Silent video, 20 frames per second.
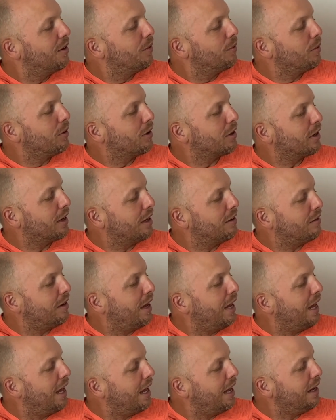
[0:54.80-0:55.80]
we are going to have a
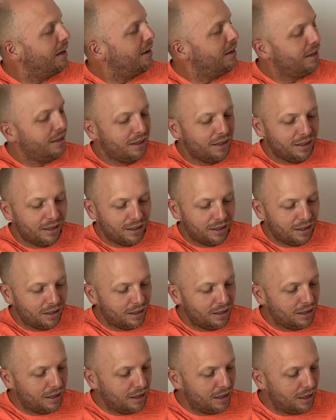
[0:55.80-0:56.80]
head,
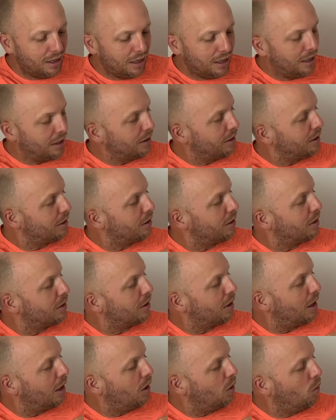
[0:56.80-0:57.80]
a
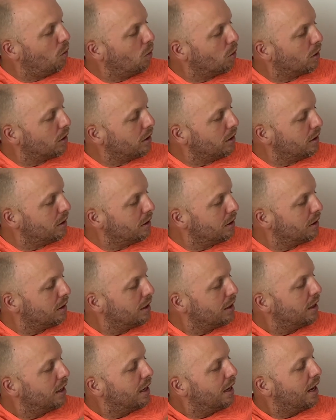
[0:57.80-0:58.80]
little horn,
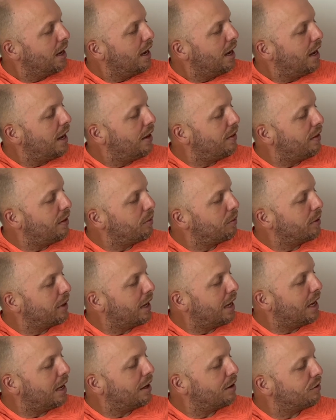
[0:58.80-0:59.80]
and then we
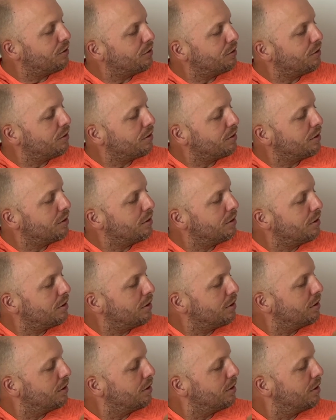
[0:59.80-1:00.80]
have
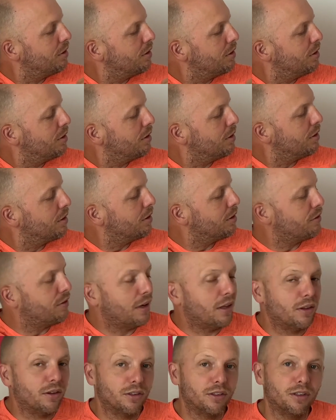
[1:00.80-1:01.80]
the
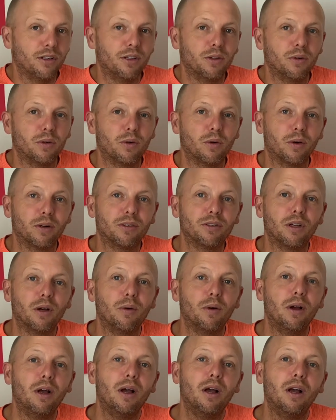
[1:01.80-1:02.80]
feathers of the unicorn.
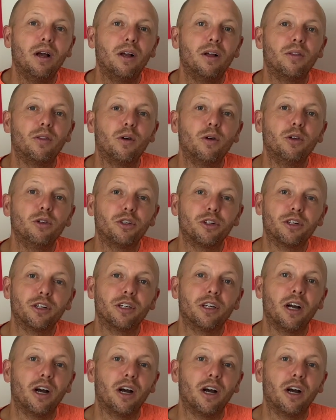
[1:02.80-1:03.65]
So those are going to